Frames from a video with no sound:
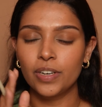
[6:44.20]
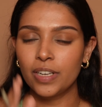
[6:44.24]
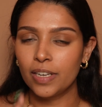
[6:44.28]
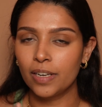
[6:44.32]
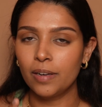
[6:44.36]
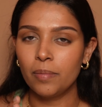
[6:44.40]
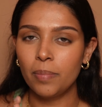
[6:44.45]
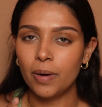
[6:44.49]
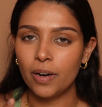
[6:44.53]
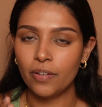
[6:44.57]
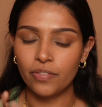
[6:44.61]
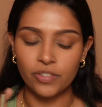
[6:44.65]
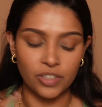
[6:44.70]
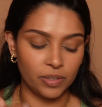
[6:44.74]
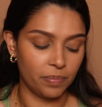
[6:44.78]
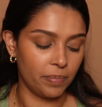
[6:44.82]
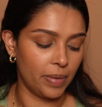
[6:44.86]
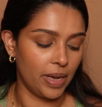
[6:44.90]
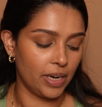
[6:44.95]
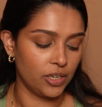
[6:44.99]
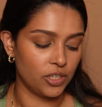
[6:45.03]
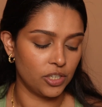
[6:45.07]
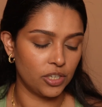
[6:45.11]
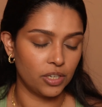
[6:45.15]
a little bit of
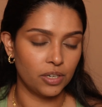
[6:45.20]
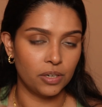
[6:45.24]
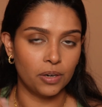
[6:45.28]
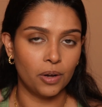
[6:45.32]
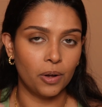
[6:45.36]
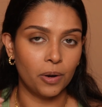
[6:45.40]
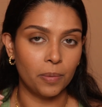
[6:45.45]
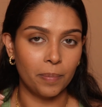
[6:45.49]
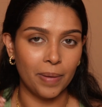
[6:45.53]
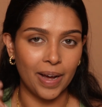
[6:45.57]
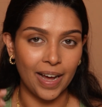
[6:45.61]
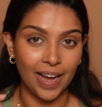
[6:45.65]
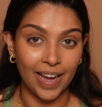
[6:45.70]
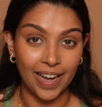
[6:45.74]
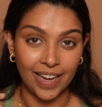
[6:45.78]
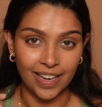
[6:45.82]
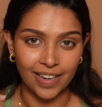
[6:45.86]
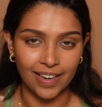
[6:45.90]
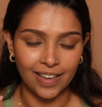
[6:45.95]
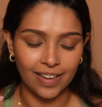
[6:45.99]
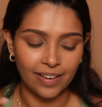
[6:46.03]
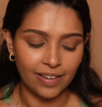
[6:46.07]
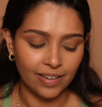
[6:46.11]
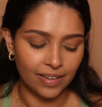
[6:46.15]
dimension on my
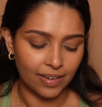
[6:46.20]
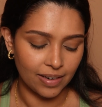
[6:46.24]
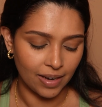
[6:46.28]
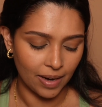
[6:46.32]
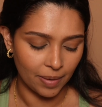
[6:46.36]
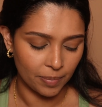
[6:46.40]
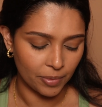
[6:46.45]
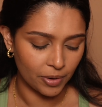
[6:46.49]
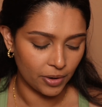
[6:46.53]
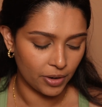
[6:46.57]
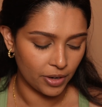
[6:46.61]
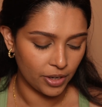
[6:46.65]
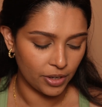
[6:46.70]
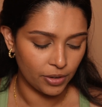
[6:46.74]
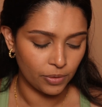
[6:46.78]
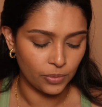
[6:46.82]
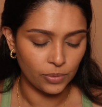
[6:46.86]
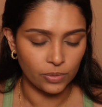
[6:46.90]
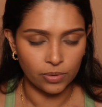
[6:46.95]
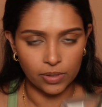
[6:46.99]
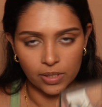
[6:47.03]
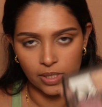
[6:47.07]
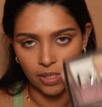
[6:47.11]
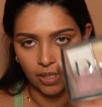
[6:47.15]
eyelid, I'm going to
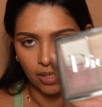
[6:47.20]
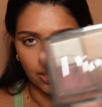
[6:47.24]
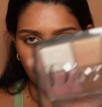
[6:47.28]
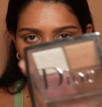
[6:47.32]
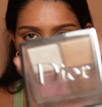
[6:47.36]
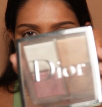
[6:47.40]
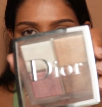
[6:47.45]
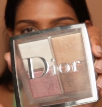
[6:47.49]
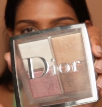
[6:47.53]
use